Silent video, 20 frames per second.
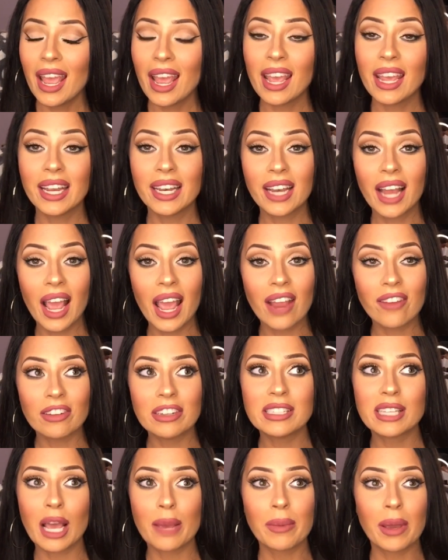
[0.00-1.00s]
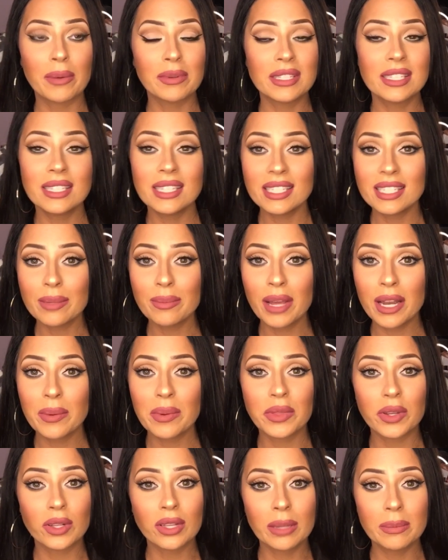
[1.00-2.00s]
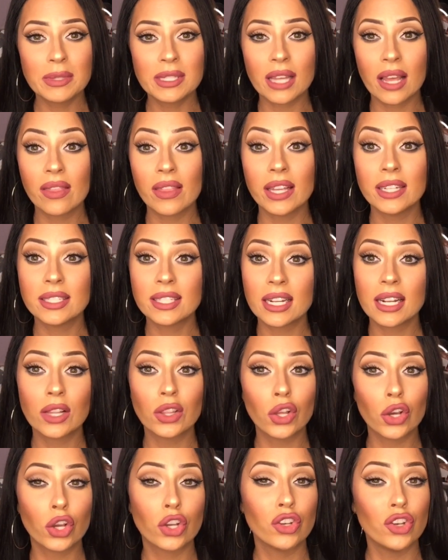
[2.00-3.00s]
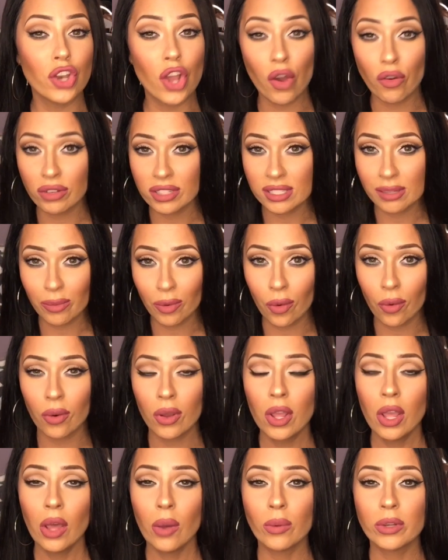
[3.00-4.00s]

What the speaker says: And every time I would see somebody with their lips done, they didn't look noticeable,